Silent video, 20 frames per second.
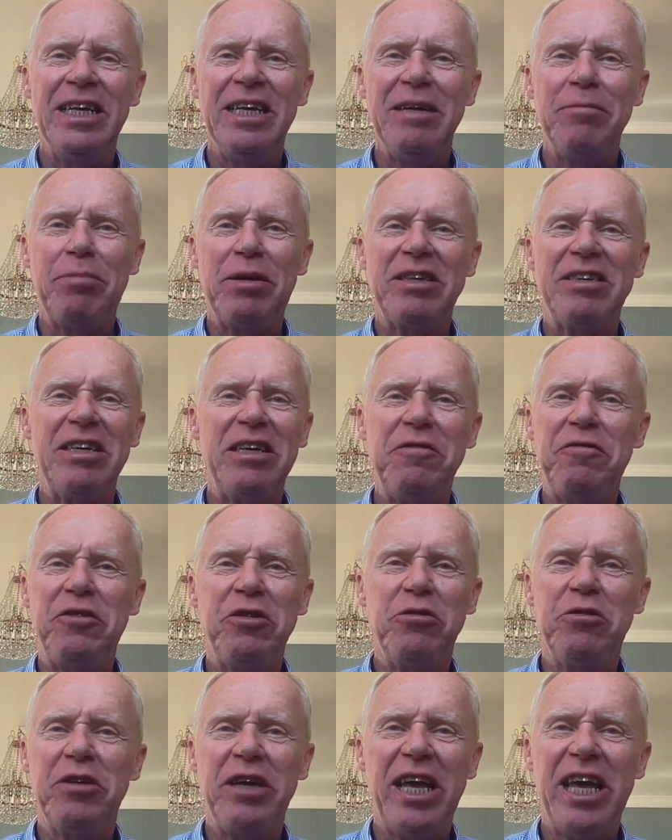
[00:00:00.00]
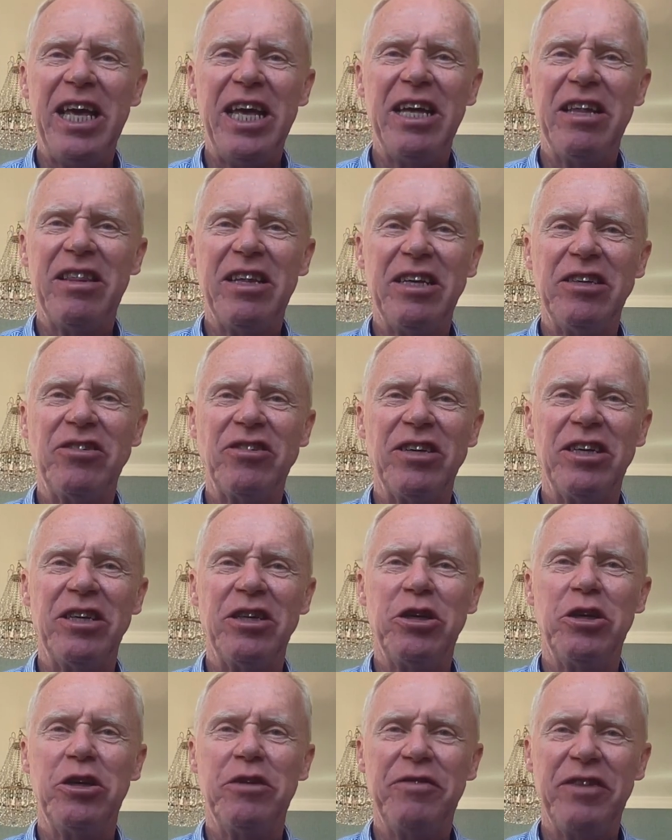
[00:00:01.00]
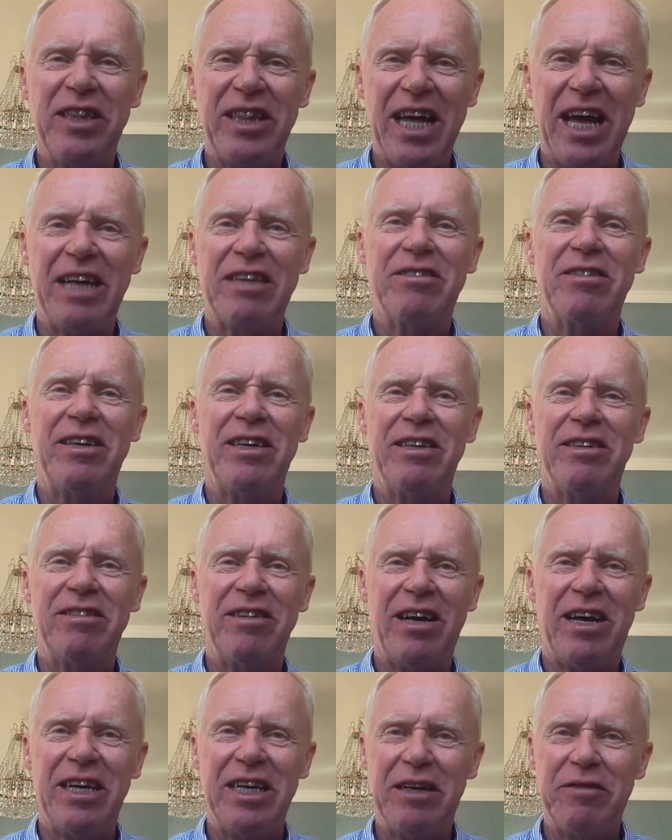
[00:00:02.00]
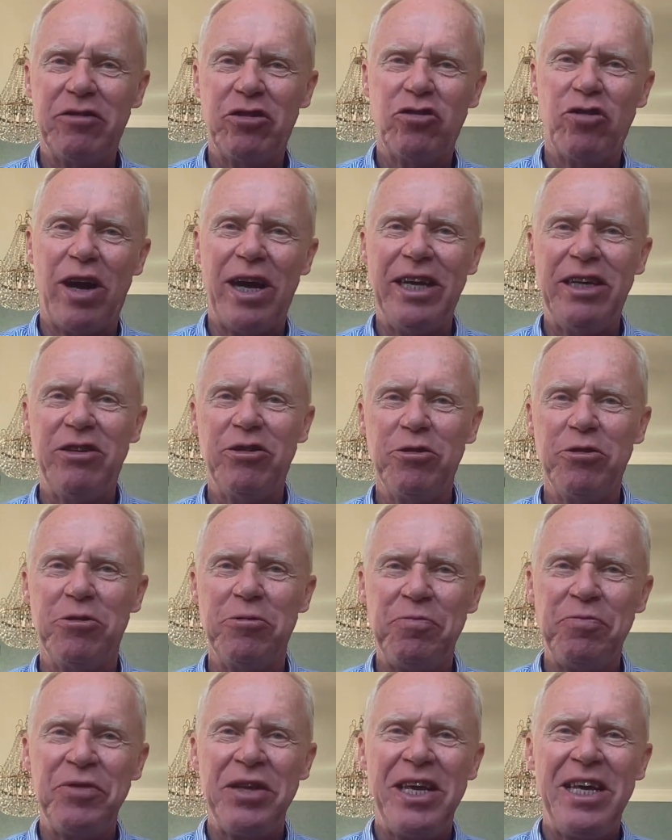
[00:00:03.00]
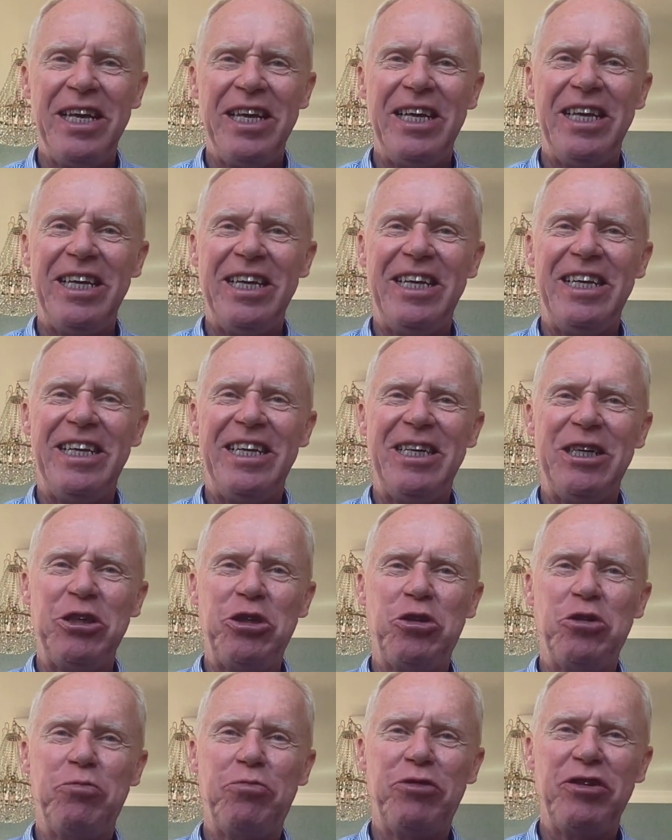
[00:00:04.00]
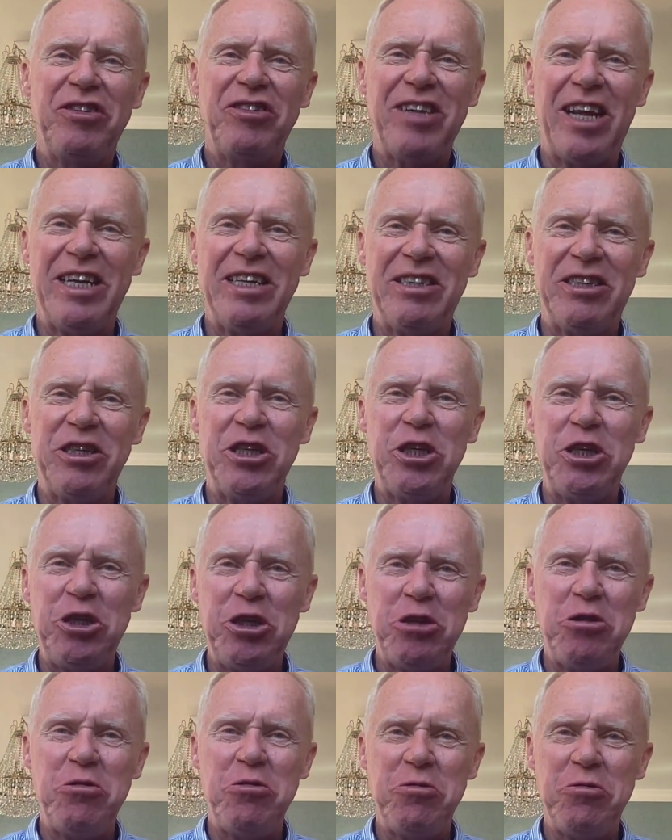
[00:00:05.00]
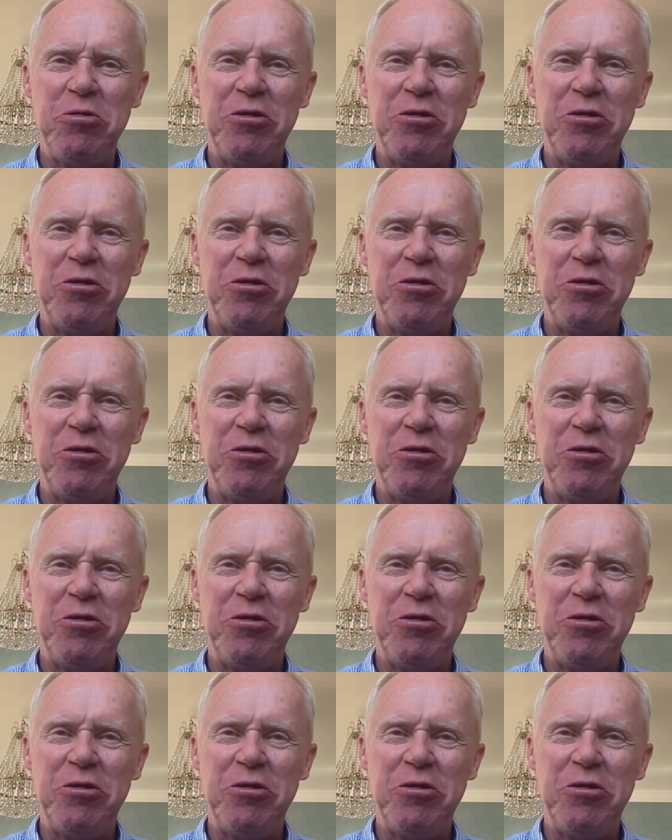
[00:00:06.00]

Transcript: But if you hear this and you hear that, and I have tried to present you